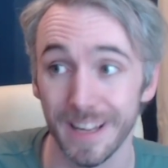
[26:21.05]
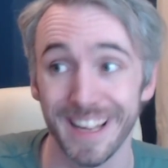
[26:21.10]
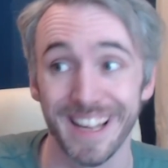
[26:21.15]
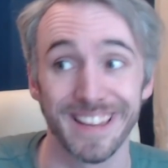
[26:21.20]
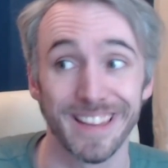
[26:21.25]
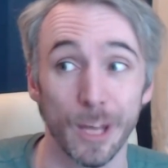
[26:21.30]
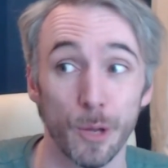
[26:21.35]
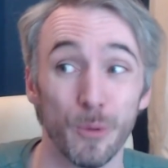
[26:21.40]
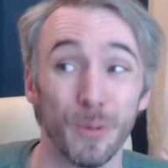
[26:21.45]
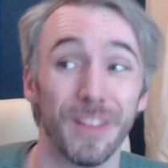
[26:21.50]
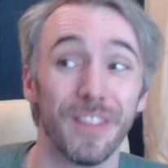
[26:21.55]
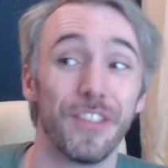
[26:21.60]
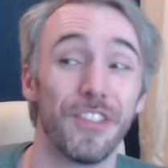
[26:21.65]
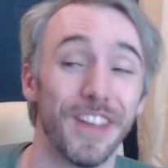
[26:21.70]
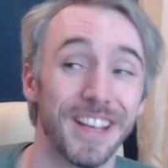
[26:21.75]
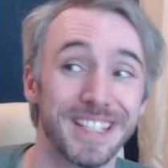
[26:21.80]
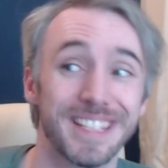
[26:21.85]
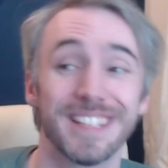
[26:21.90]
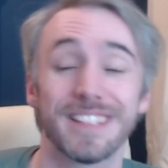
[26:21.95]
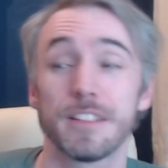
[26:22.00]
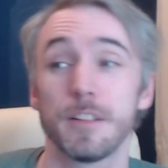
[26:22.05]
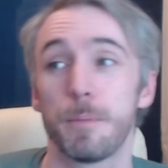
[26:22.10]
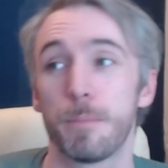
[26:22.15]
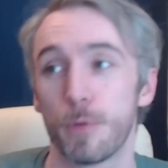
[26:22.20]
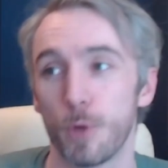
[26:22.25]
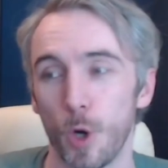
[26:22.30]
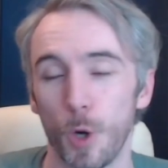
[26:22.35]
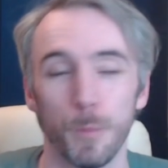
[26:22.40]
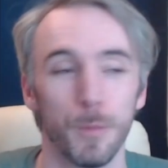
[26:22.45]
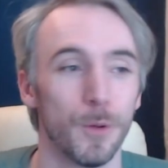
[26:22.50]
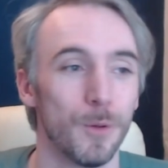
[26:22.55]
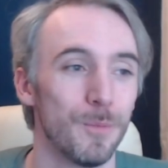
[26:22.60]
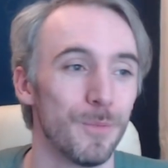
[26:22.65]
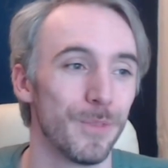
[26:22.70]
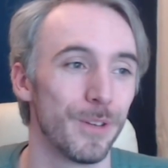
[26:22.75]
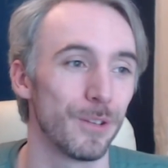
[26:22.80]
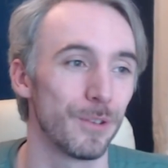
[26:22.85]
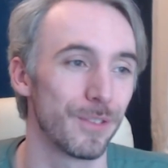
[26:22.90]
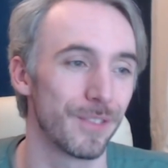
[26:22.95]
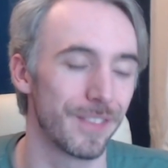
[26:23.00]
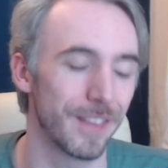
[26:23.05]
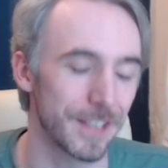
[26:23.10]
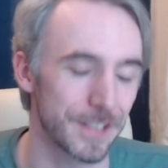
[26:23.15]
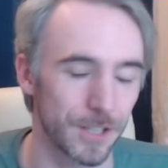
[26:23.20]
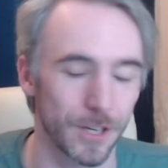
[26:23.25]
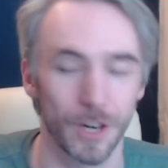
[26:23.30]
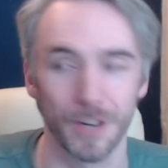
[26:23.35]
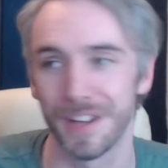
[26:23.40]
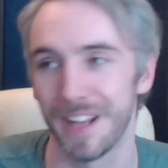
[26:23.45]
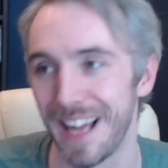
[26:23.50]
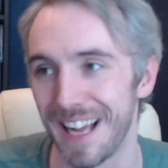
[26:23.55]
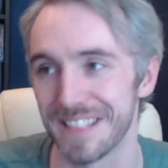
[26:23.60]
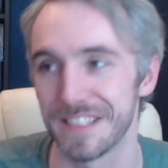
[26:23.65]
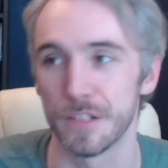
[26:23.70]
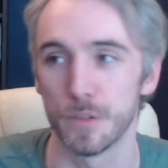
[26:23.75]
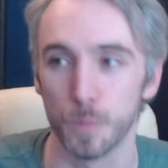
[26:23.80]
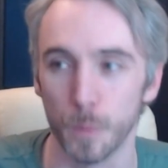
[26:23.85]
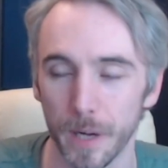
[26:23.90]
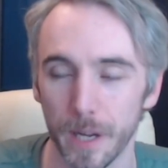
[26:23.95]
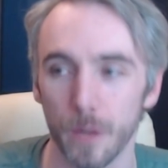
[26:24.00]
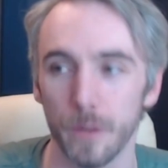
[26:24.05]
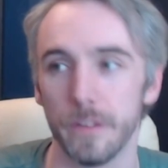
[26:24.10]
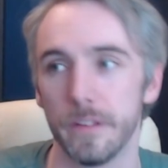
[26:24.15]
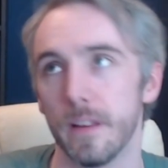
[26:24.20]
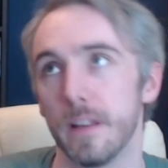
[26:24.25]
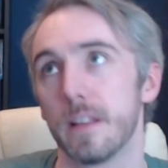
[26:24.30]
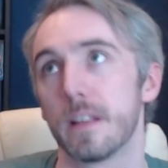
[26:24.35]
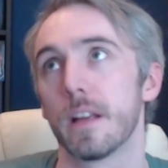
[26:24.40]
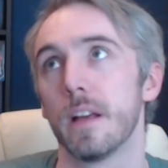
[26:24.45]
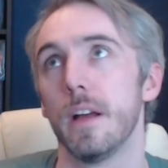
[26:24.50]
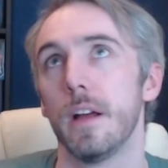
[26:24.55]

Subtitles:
Now this is the problem that this card has as well, is like,